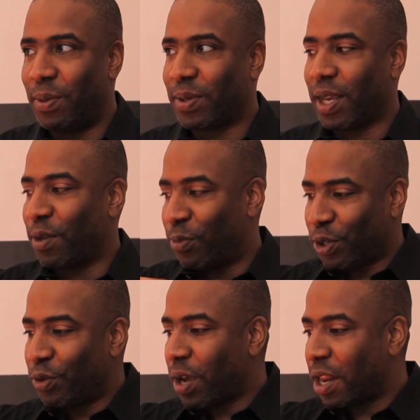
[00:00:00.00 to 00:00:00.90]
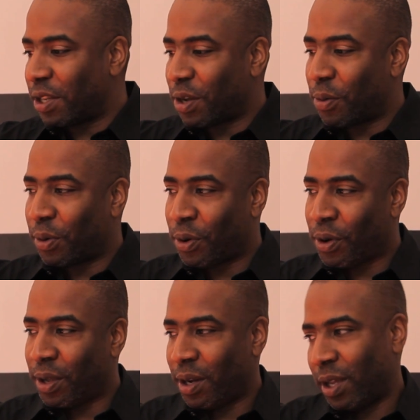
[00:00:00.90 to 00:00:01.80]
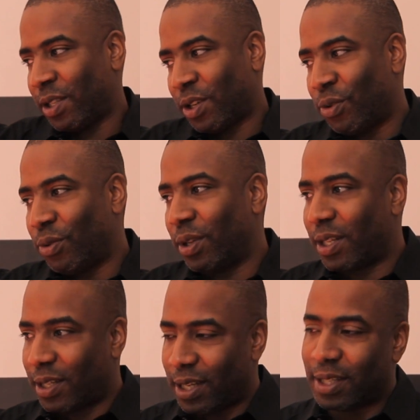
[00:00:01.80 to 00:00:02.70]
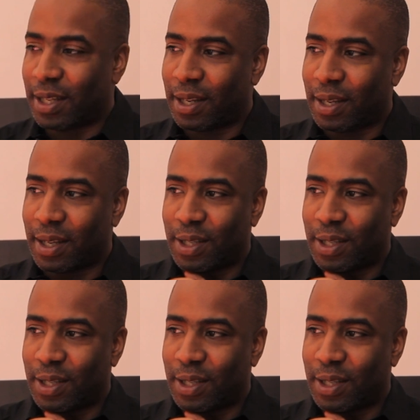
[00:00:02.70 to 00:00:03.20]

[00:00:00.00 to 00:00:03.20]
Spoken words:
was like, what you got is going on, it's cool, it's decent, it's